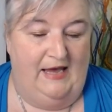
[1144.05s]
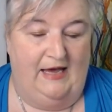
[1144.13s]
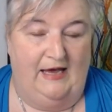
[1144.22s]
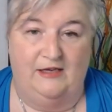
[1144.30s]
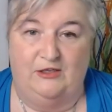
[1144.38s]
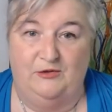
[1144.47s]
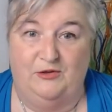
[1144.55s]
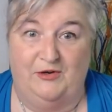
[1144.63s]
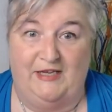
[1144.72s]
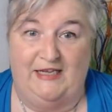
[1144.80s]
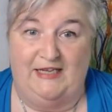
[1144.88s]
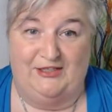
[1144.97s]

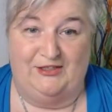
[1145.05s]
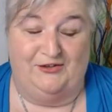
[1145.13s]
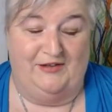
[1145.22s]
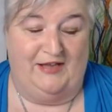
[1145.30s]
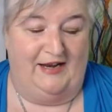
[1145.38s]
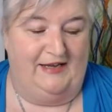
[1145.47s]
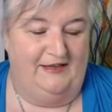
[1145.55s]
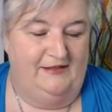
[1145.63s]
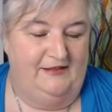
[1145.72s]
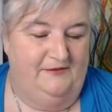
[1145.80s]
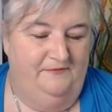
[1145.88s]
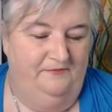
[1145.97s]
2:30 Eastern, that
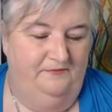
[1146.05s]
is.